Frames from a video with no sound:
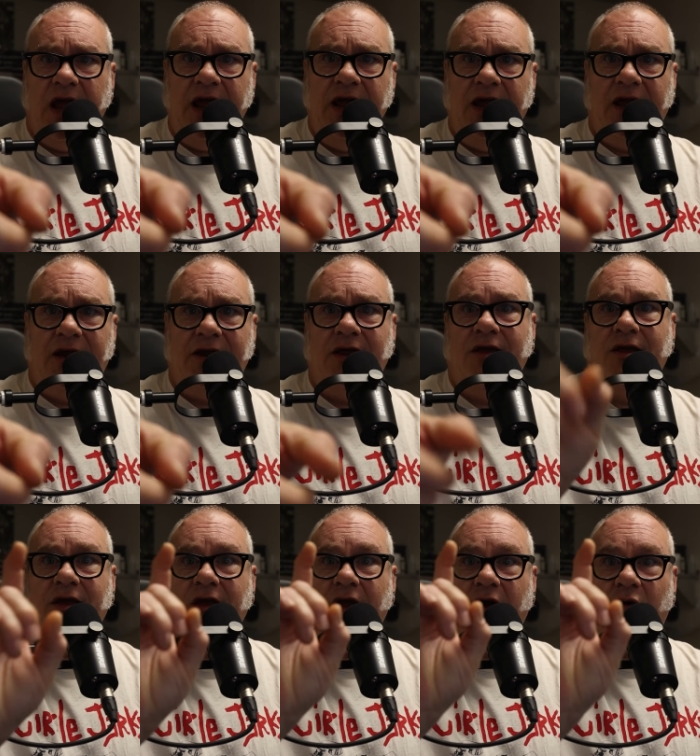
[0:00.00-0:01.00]
And
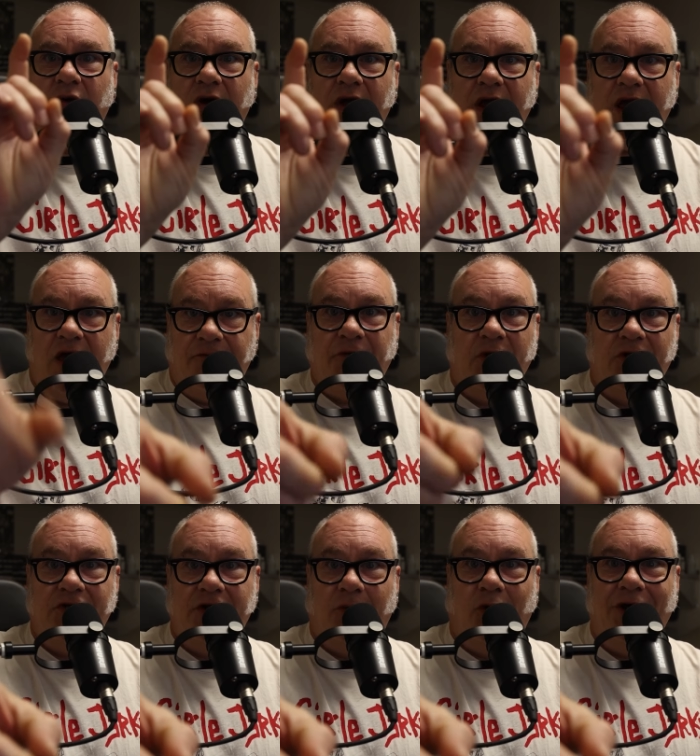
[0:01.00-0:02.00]
if you're
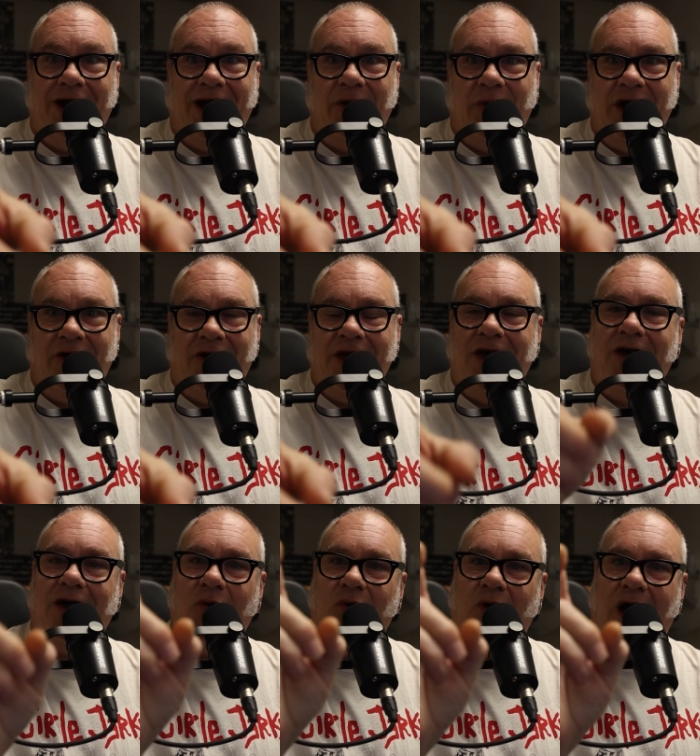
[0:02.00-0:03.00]
in the Des Moines, Iowa area,
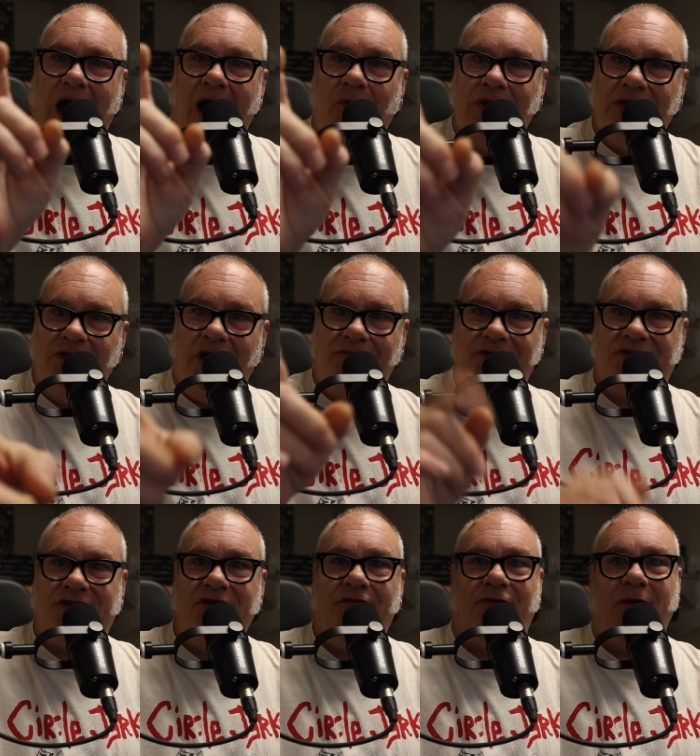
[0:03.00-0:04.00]
I would love to
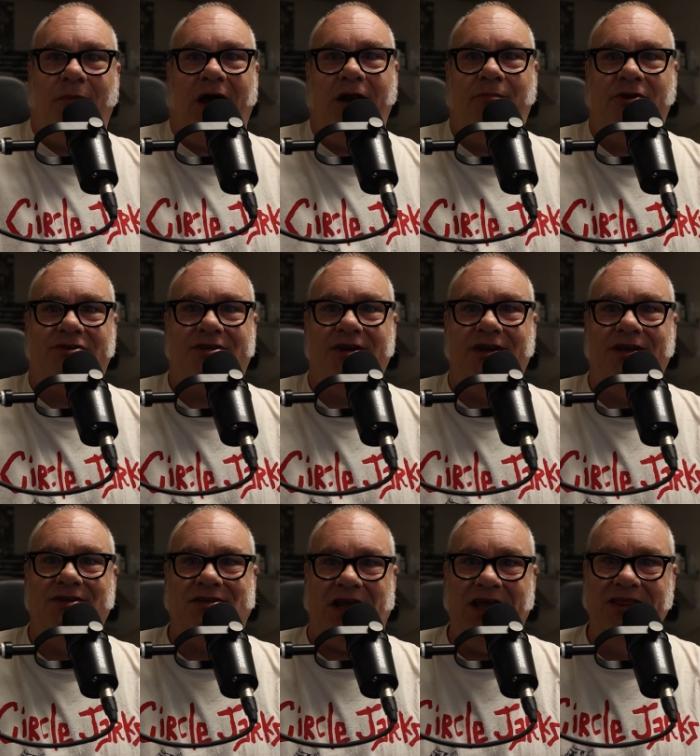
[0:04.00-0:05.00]
see if your body piercing
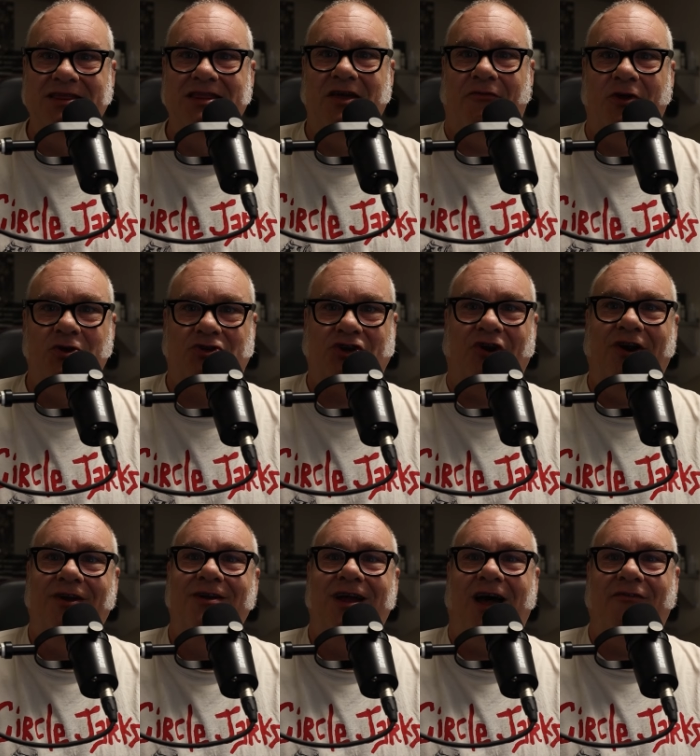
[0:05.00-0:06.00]
needs in the
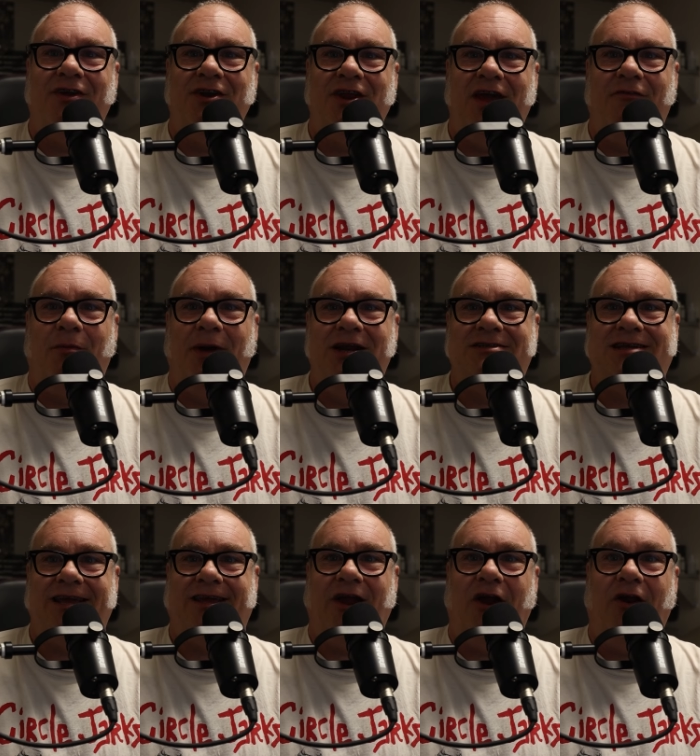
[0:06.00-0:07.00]
future. Have a good day, everybody.
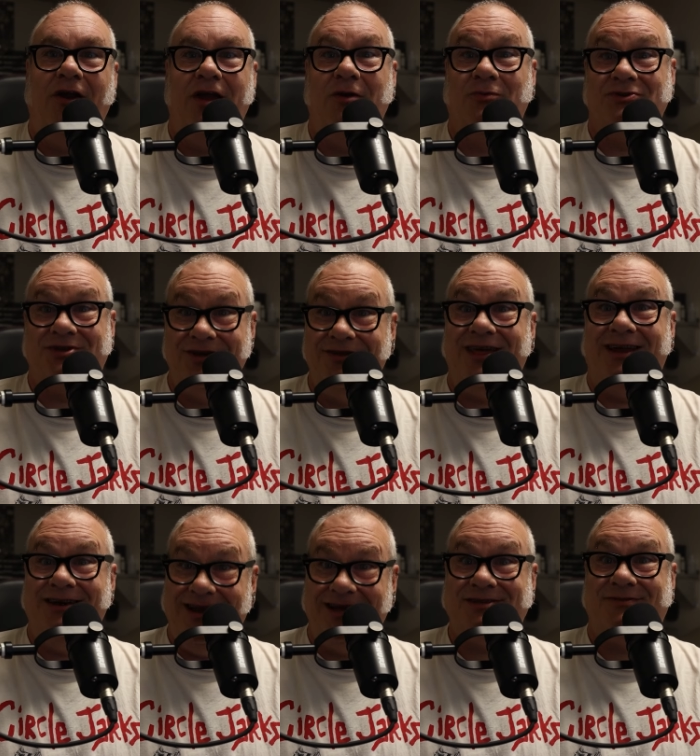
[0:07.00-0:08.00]
Take care, and we'll see you in
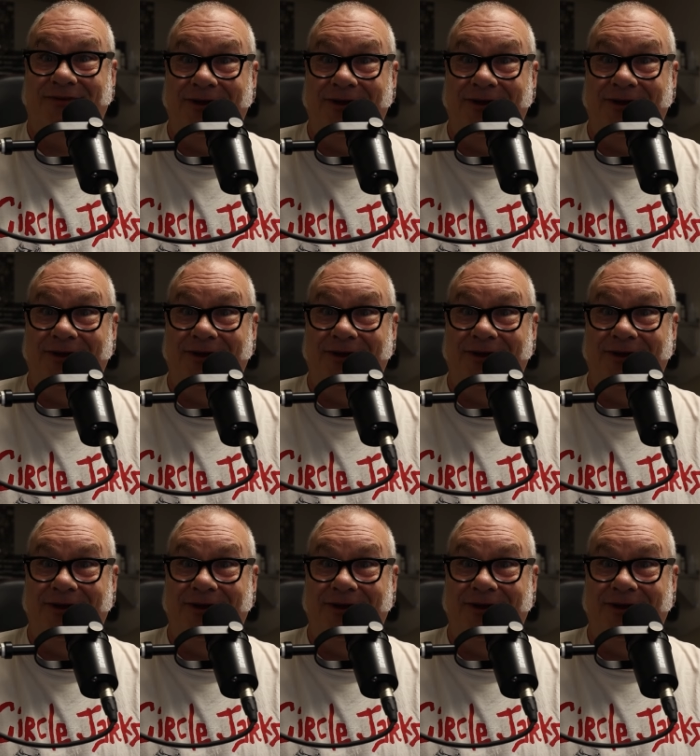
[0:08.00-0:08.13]
that next